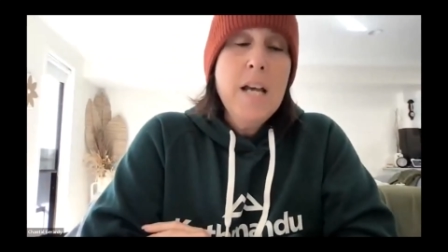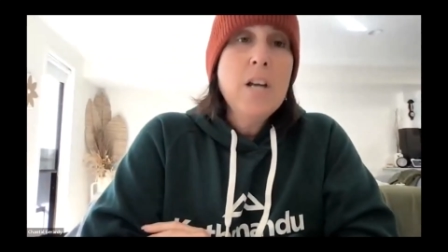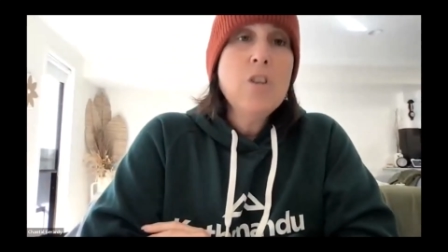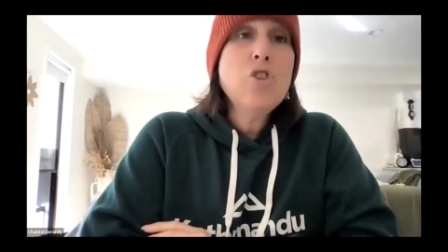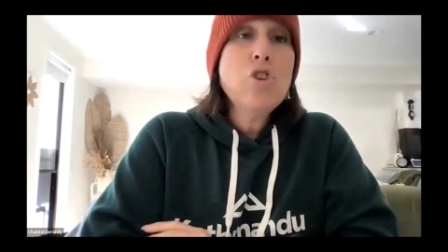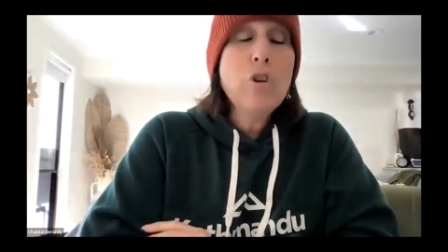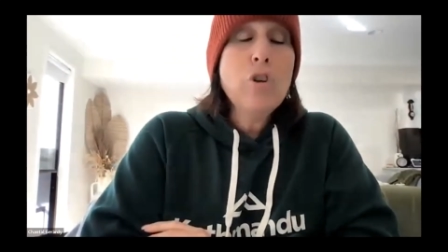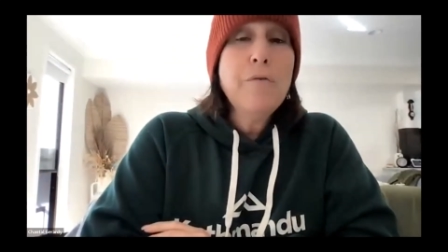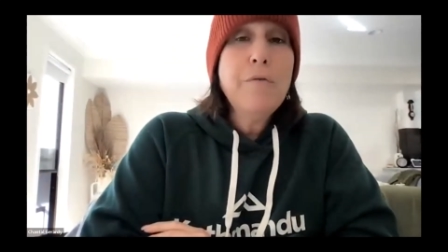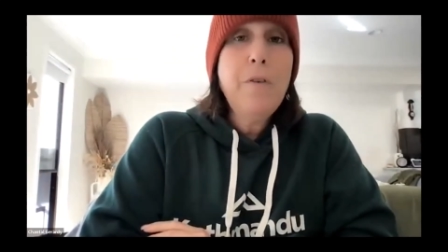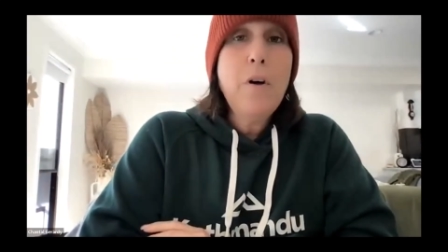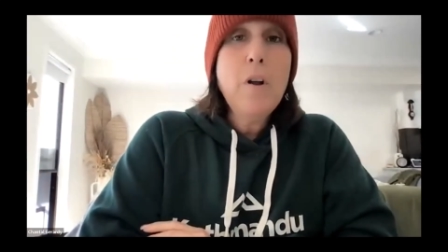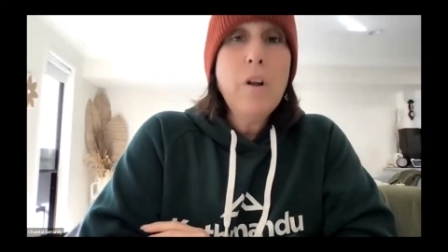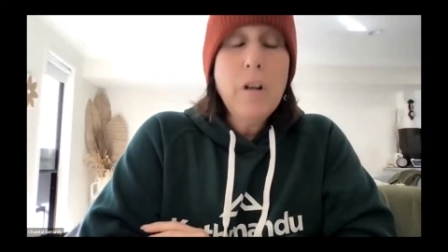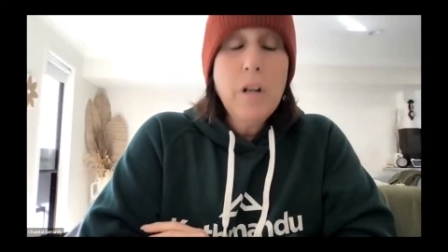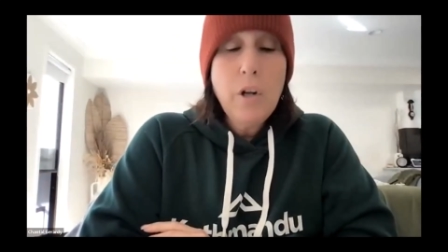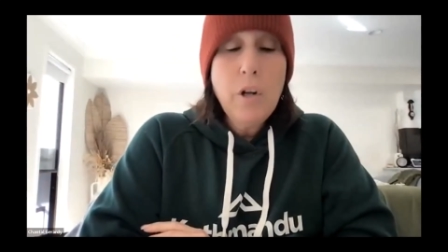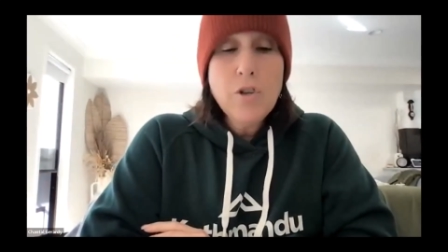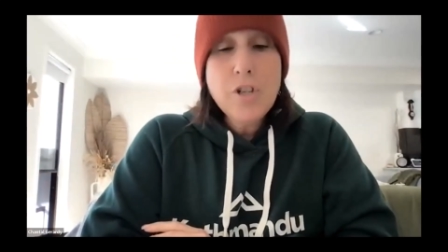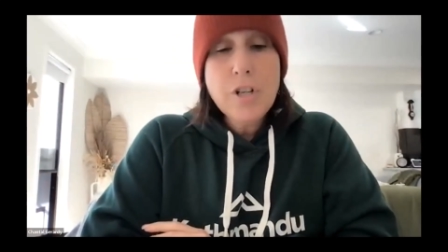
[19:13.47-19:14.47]
It should
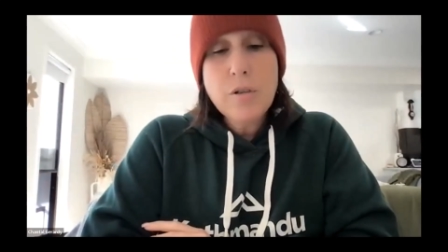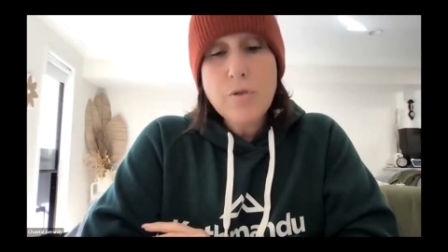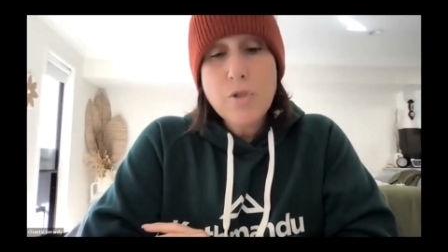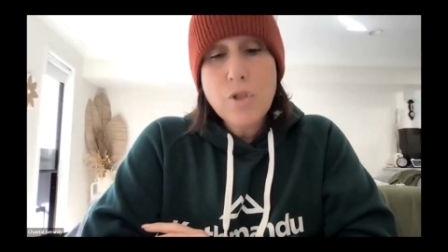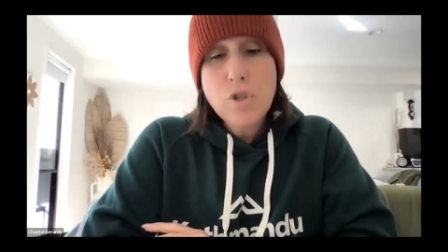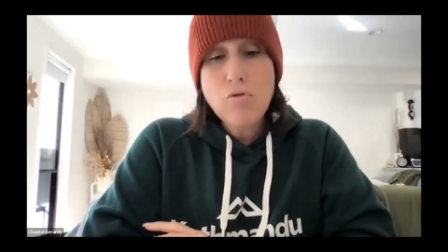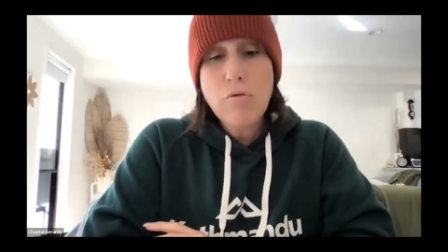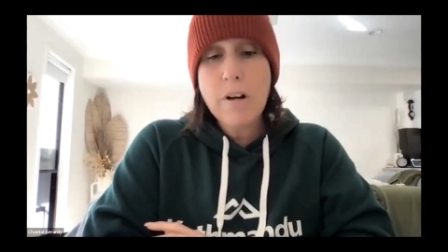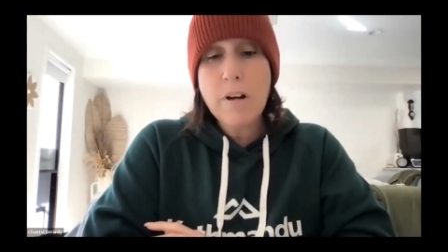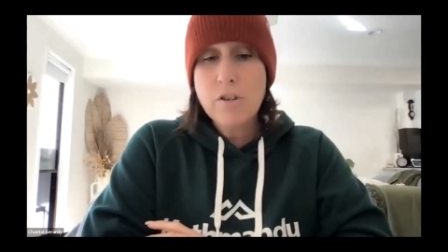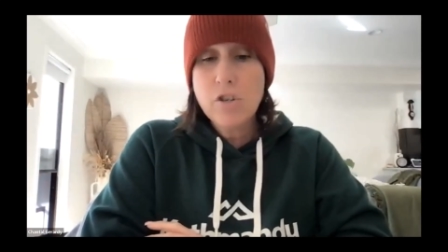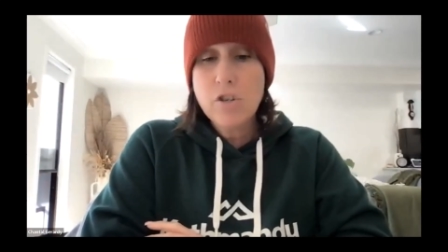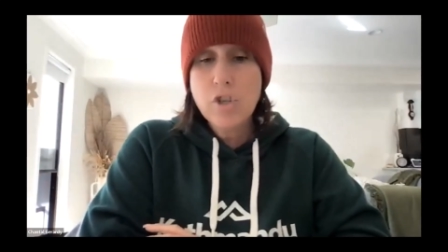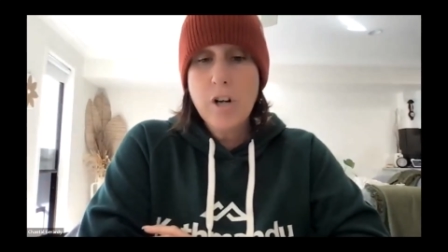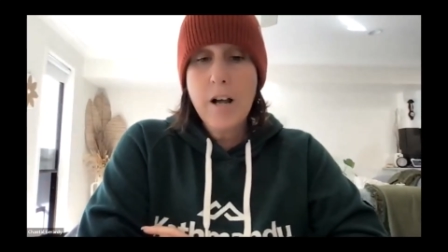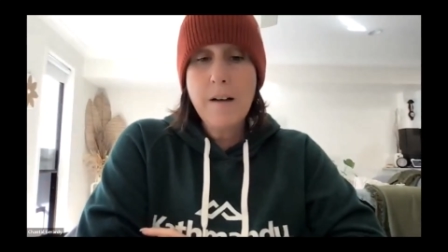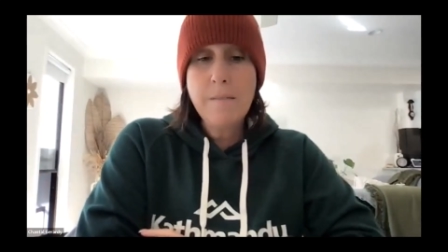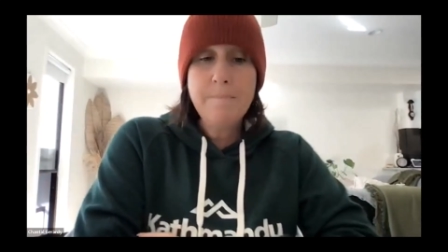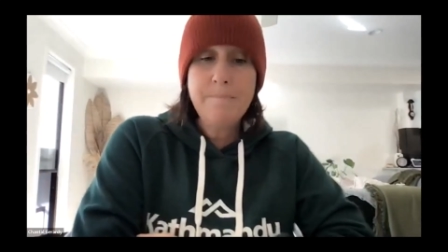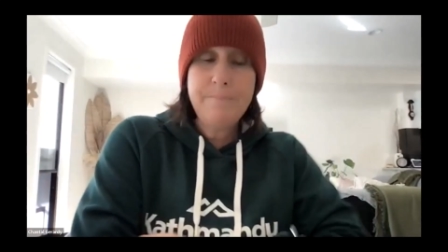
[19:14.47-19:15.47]
follow logical
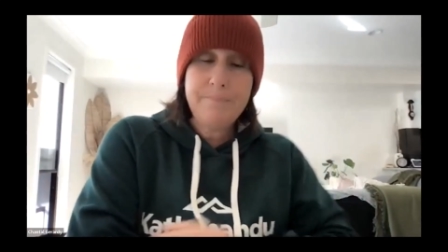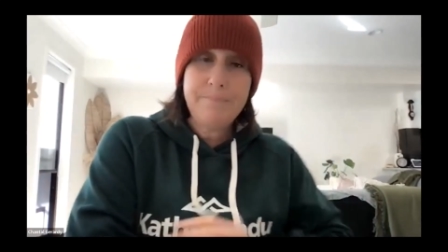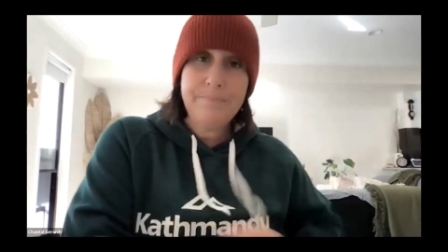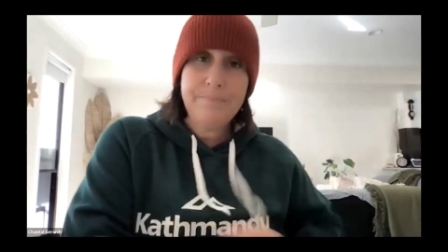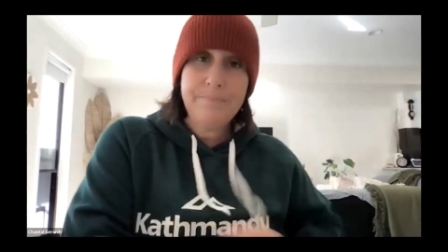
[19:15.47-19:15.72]
structure.